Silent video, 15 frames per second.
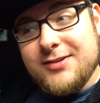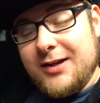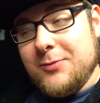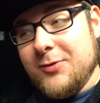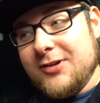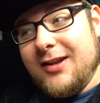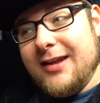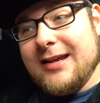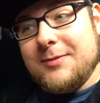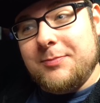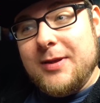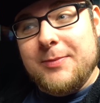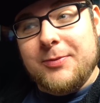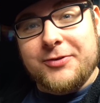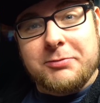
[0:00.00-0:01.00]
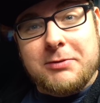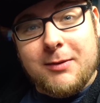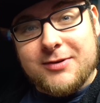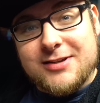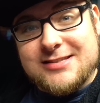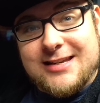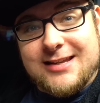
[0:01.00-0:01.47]
I would like people to be
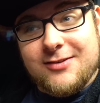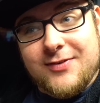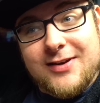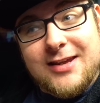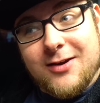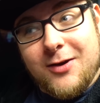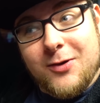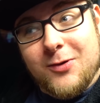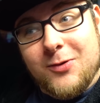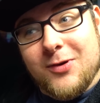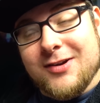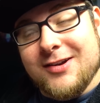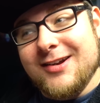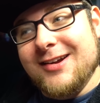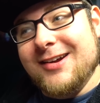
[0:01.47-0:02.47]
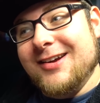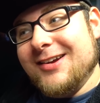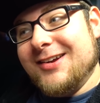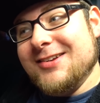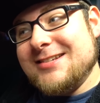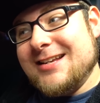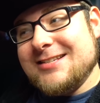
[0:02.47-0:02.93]
able to see the video,
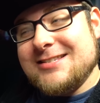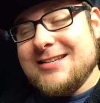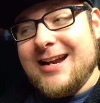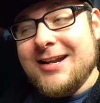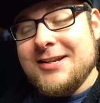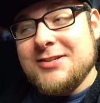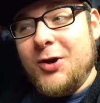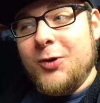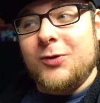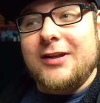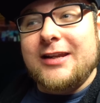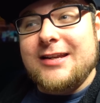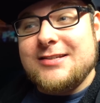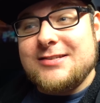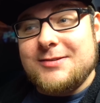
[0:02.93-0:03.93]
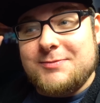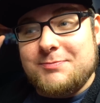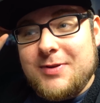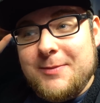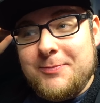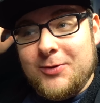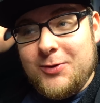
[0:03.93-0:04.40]
because as it stands, only
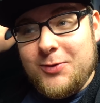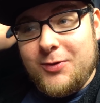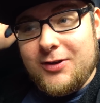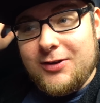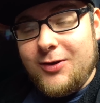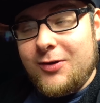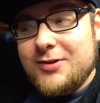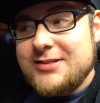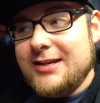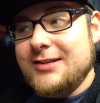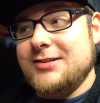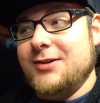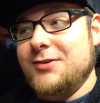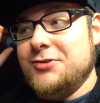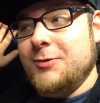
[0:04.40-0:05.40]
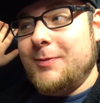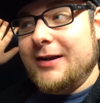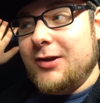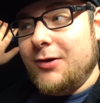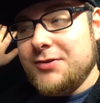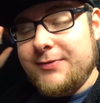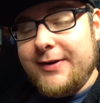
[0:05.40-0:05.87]
people who are logged into YouTube
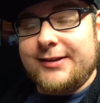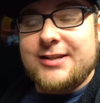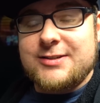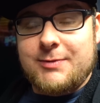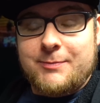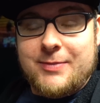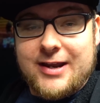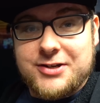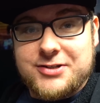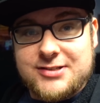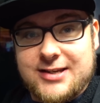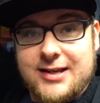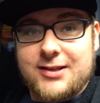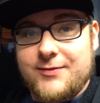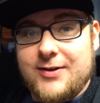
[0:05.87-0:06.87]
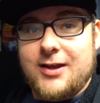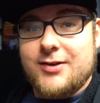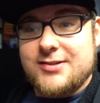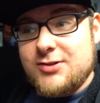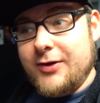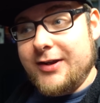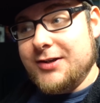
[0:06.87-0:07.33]
and go directly to my page are seeing the video.
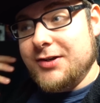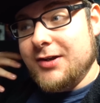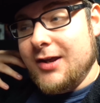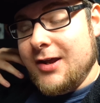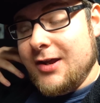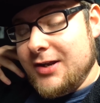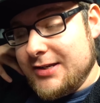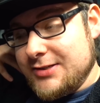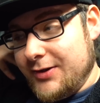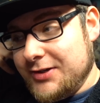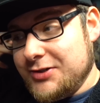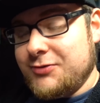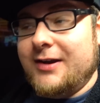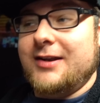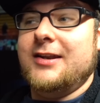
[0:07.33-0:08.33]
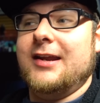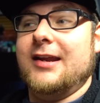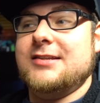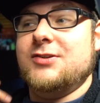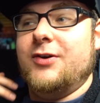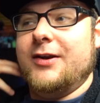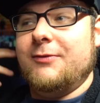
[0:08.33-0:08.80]
It's not in trending,
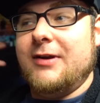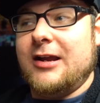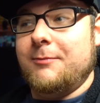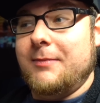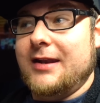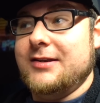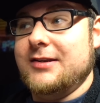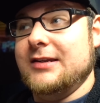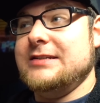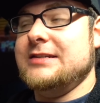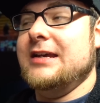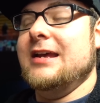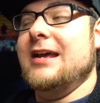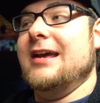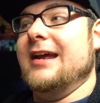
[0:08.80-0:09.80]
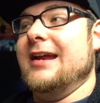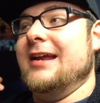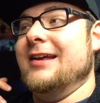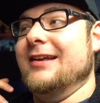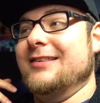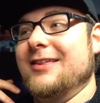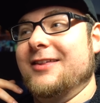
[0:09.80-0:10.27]
it's not in recommended,
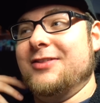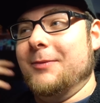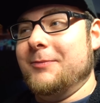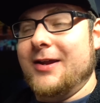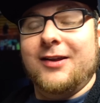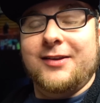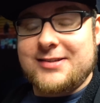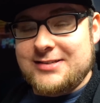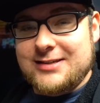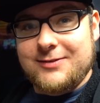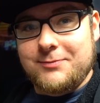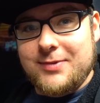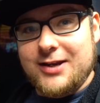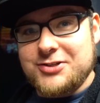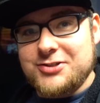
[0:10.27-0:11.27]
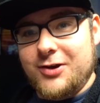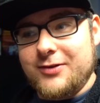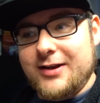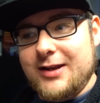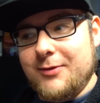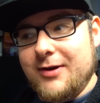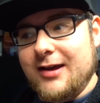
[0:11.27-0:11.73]
the thumbnail isn't even being
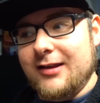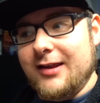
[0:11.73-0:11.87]
shown anywhere.